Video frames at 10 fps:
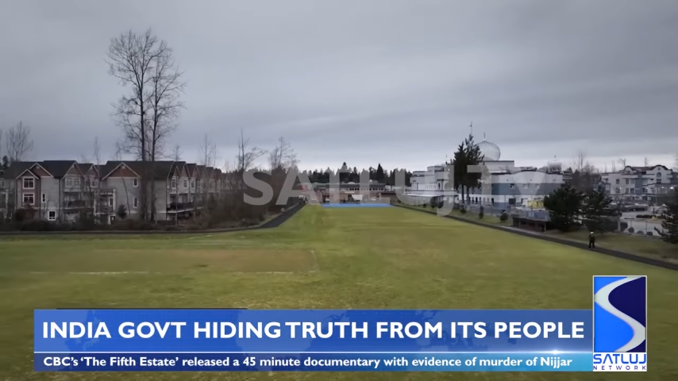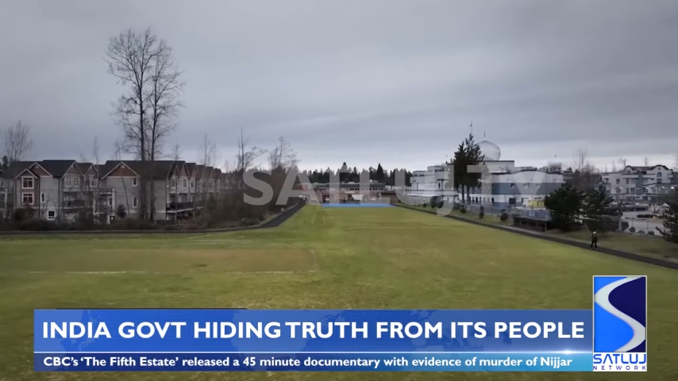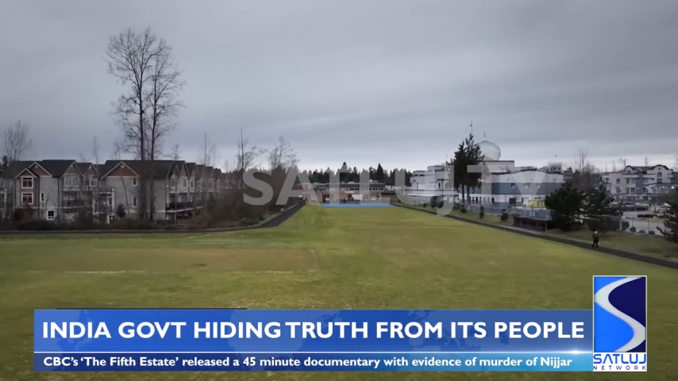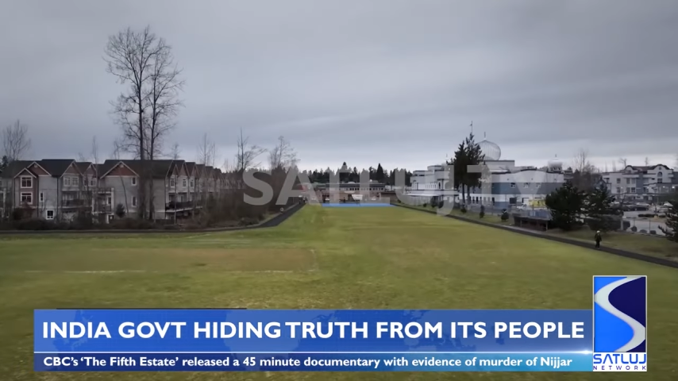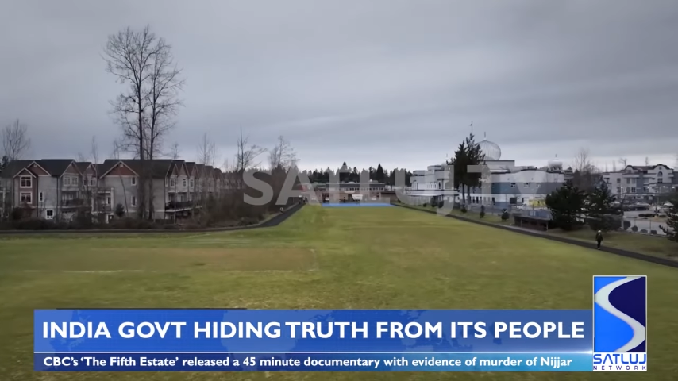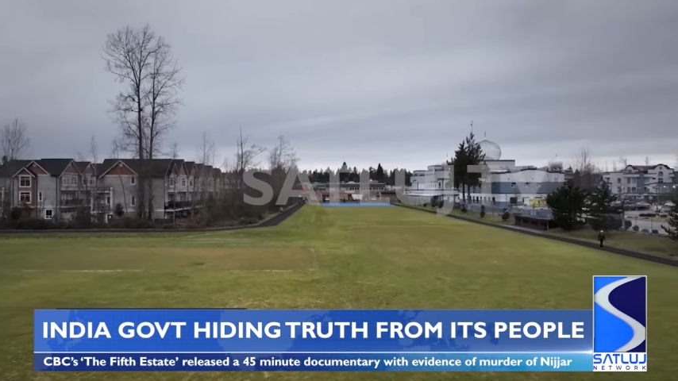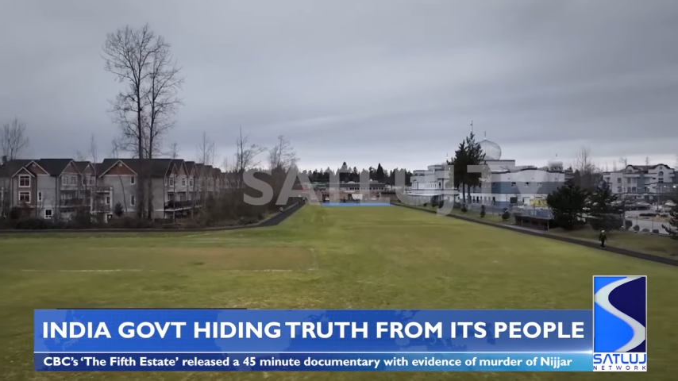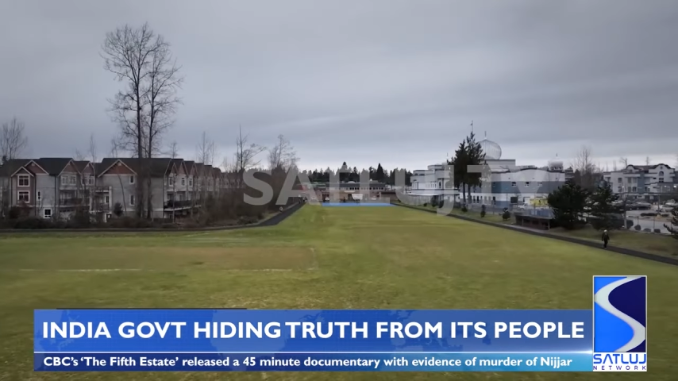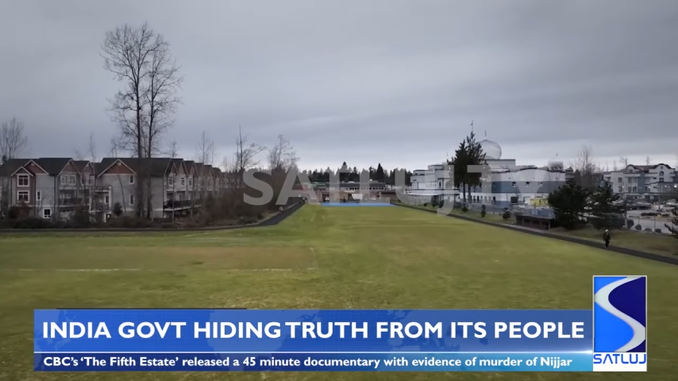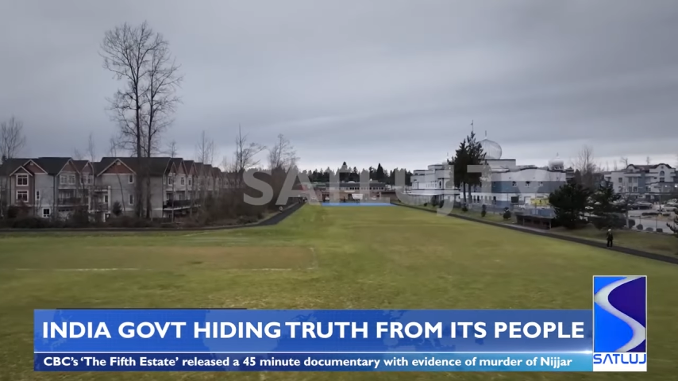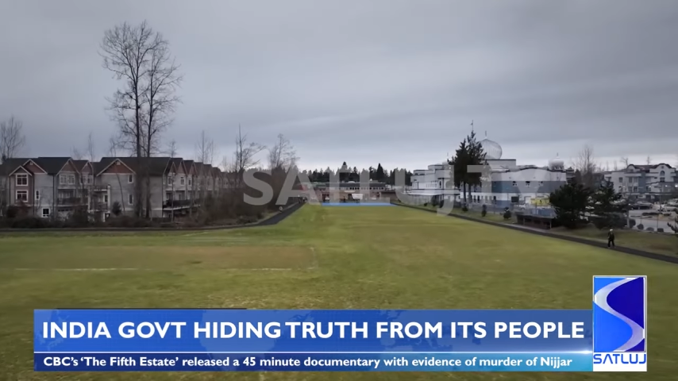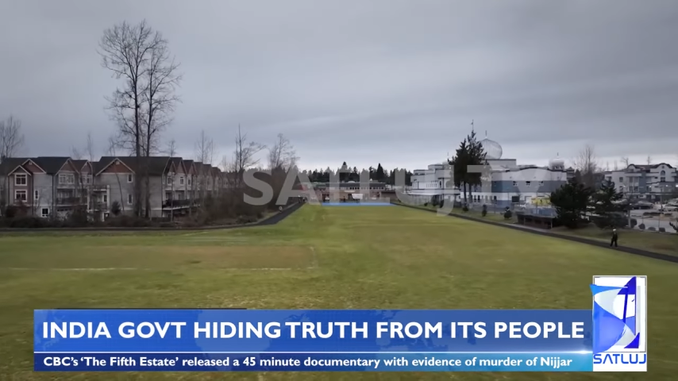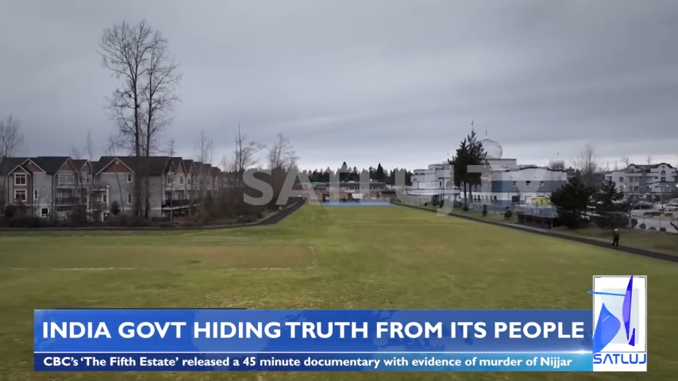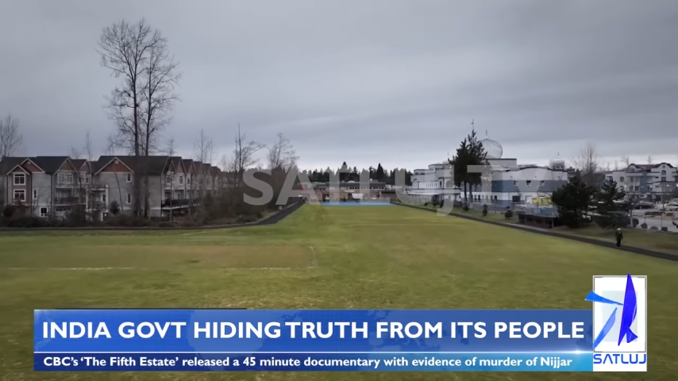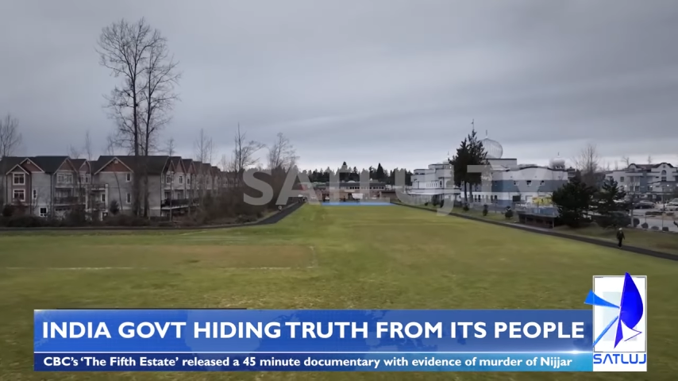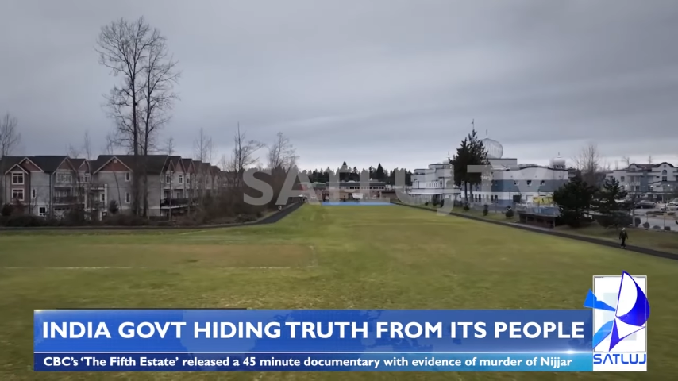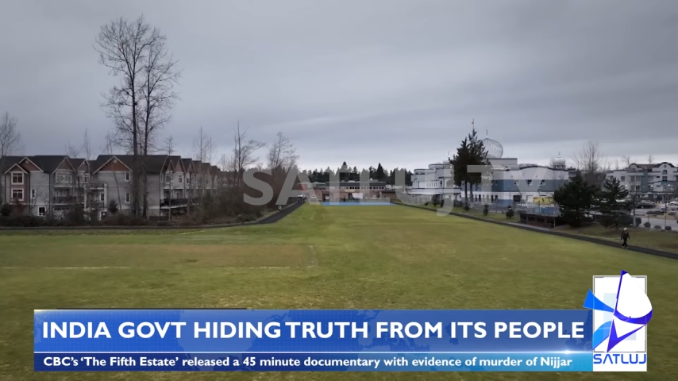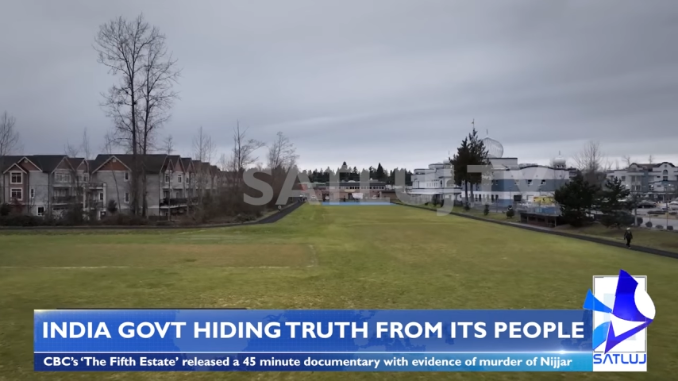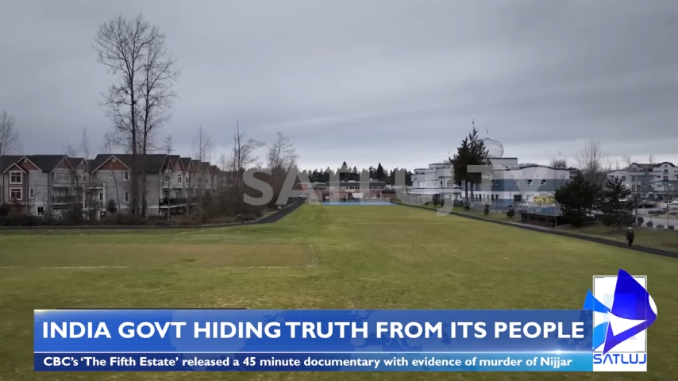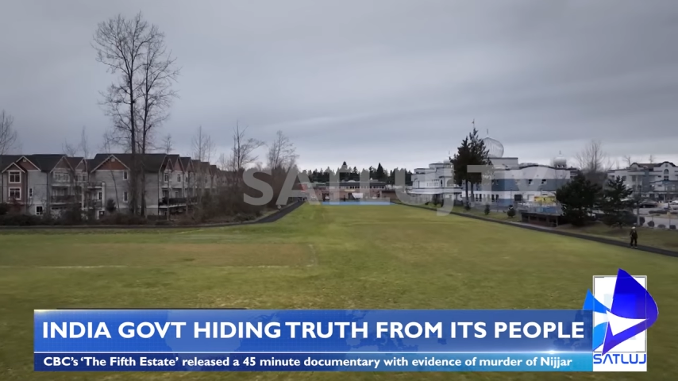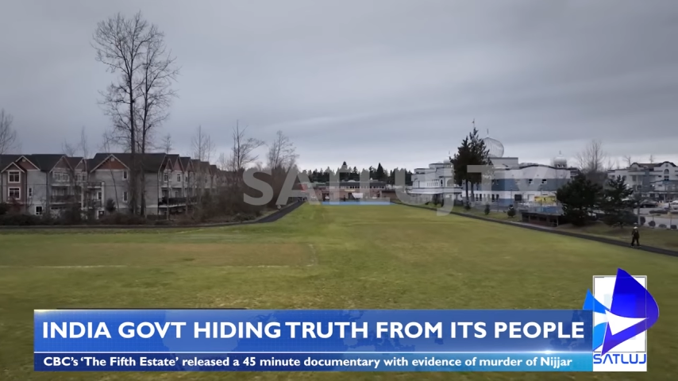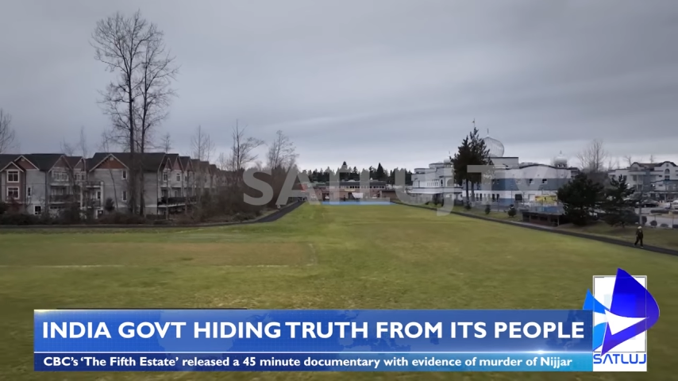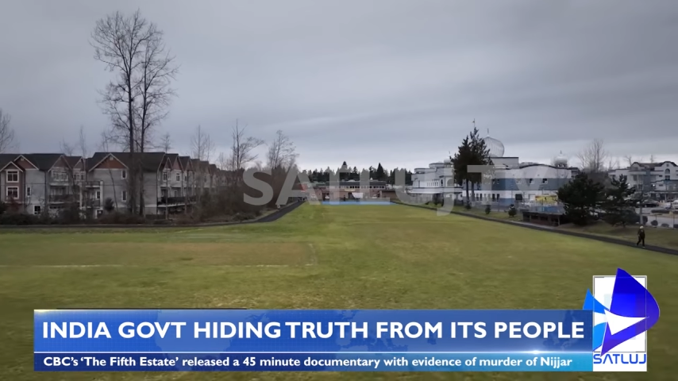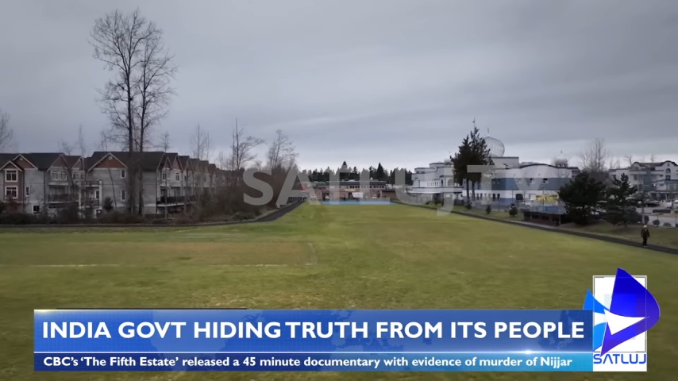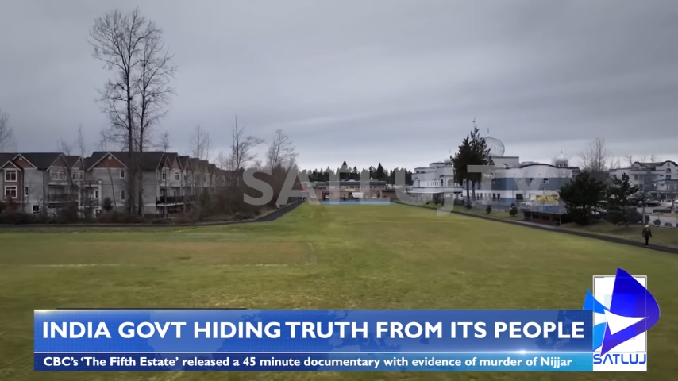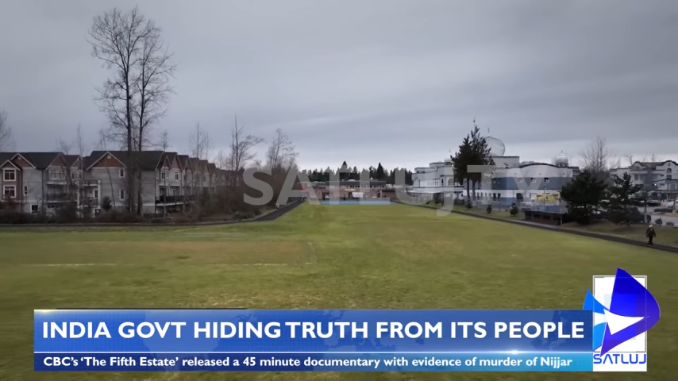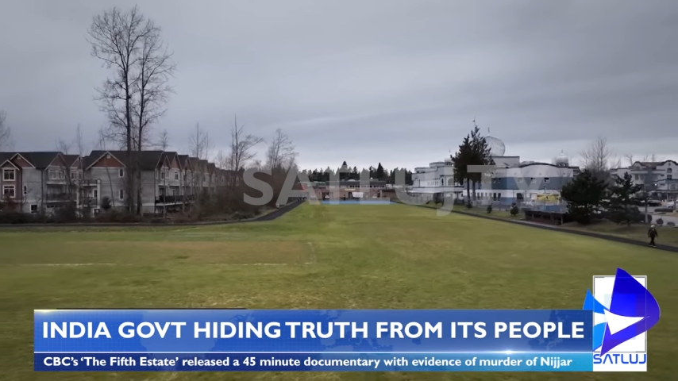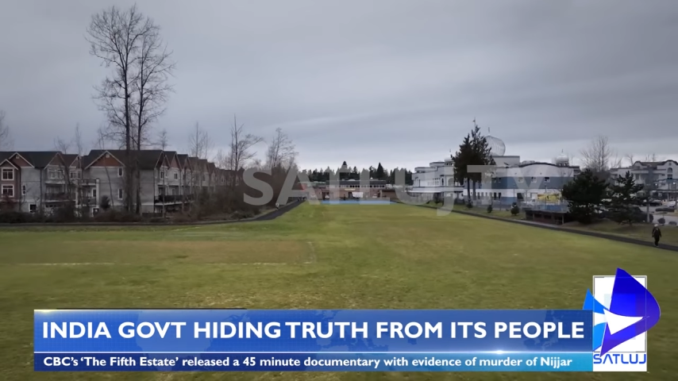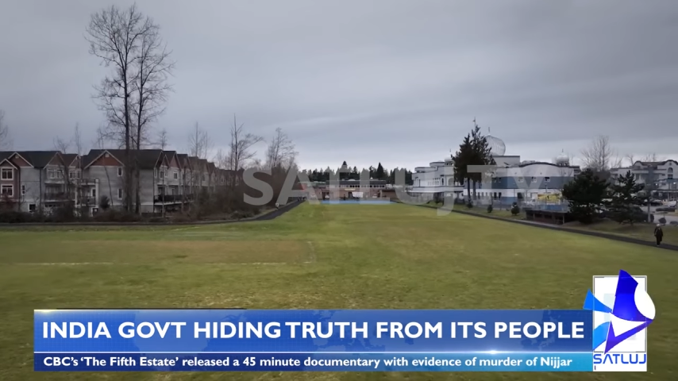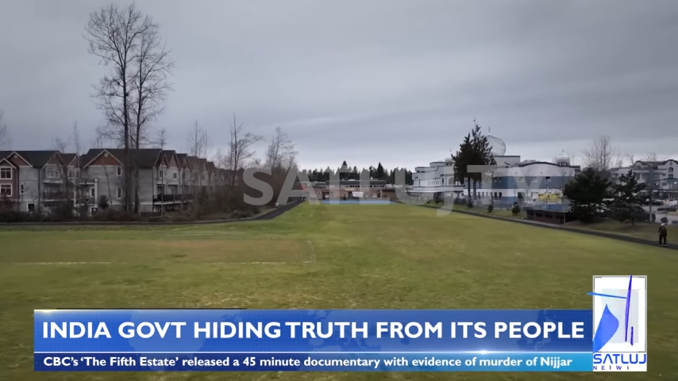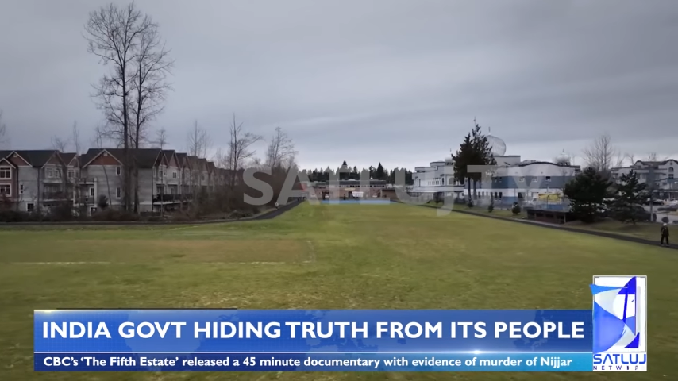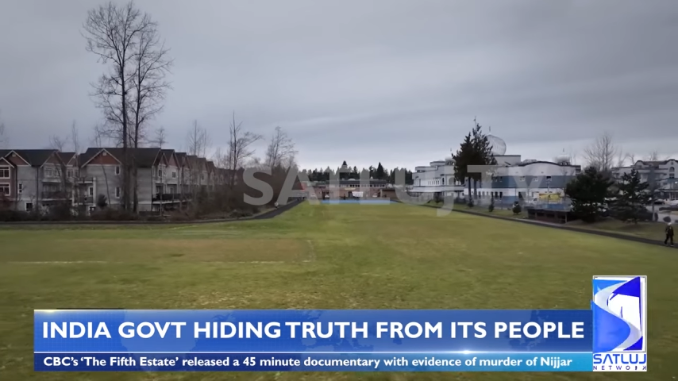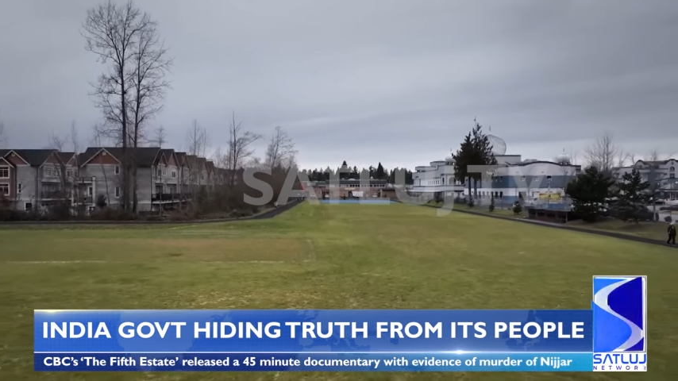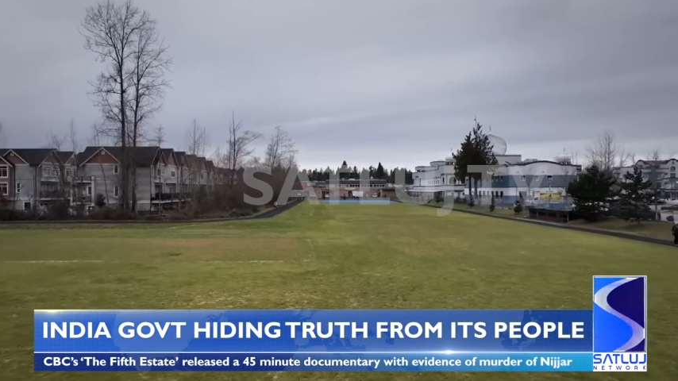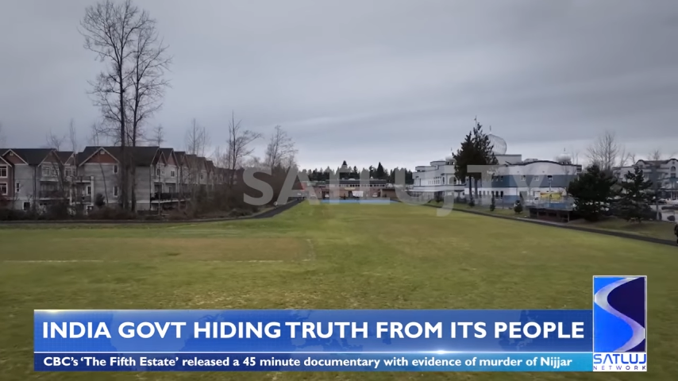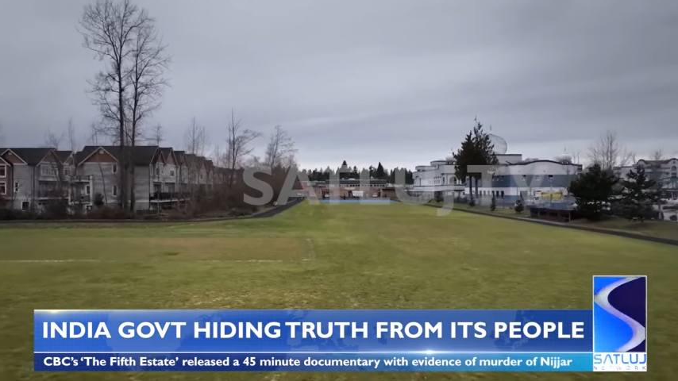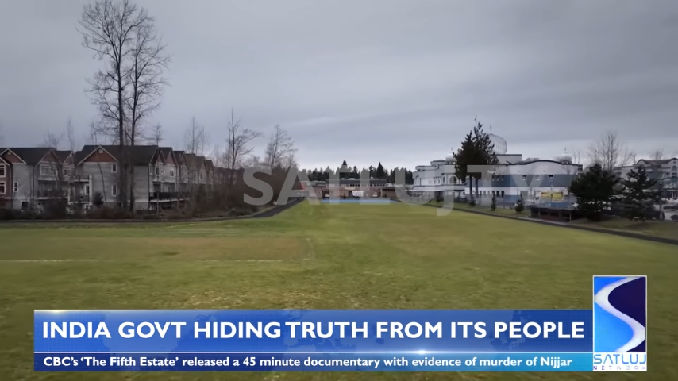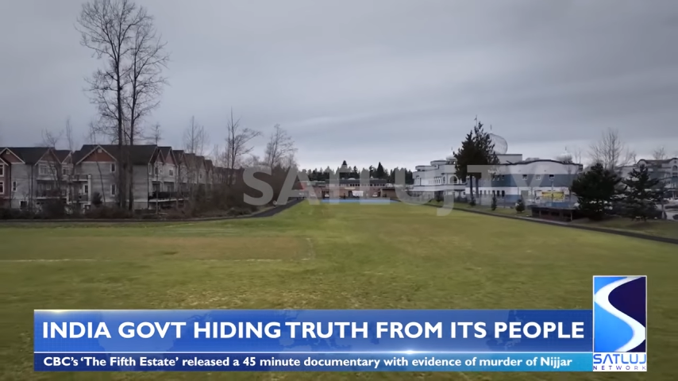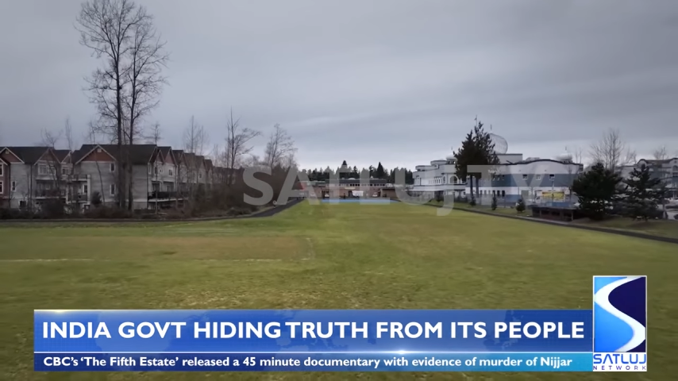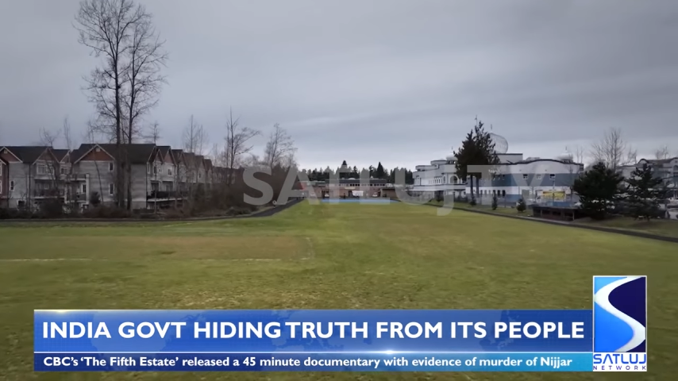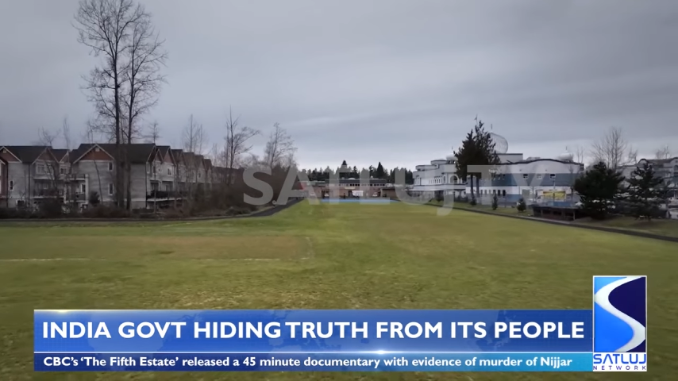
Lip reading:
Nobody's mouth can be seen.